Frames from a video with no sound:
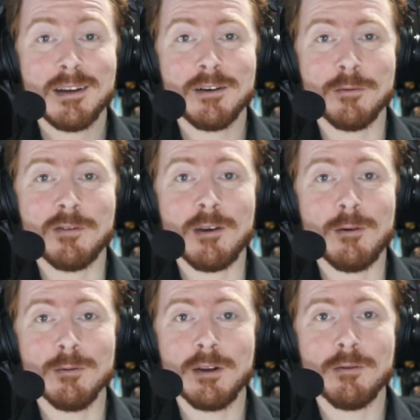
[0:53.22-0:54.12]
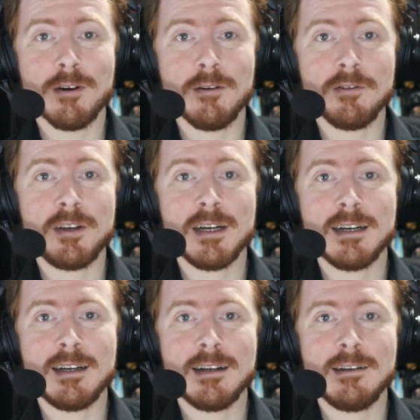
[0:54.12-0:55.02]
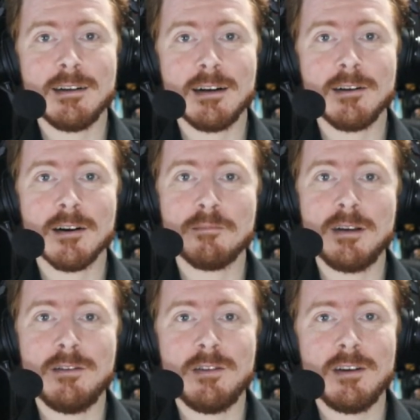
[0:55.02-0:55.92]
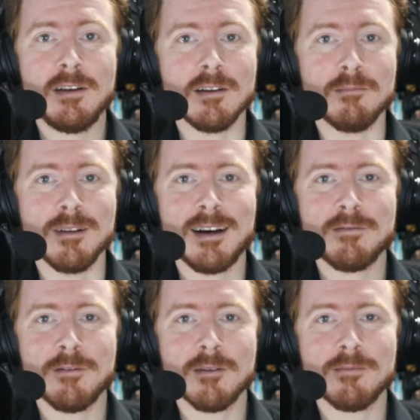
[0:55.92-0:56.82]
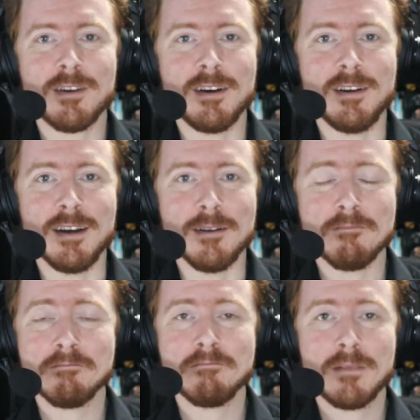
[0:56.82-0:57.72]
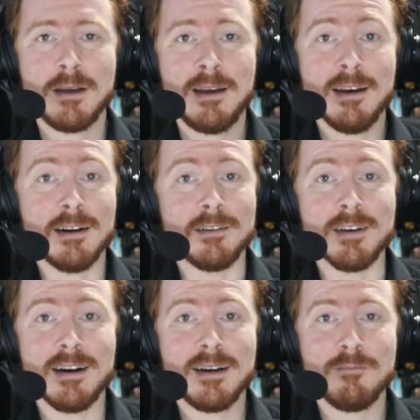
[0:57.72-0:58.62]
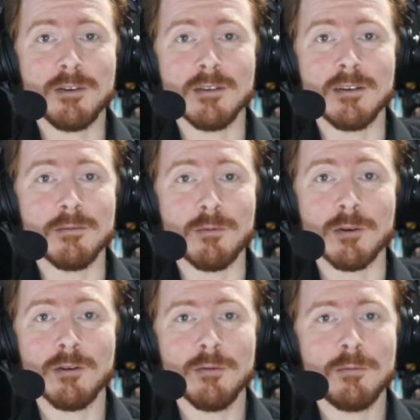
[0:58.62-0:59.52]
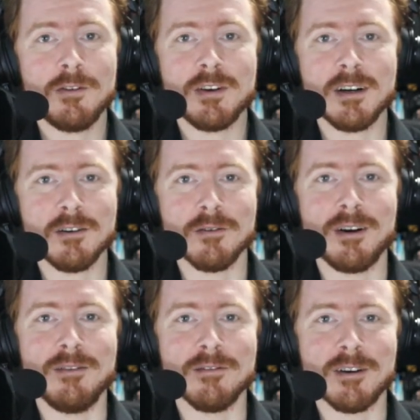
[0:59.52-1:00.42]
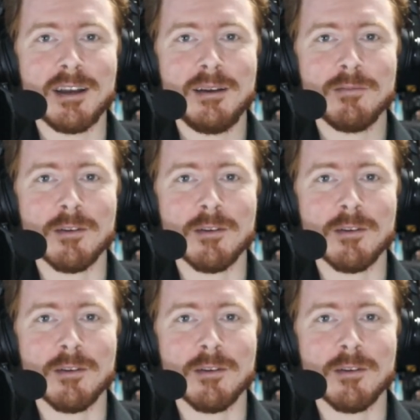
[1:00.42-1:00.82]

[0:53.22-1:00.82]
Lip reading: It was the only real TI-99 RPG in the platform's heyday, at a time when the world was hungry for games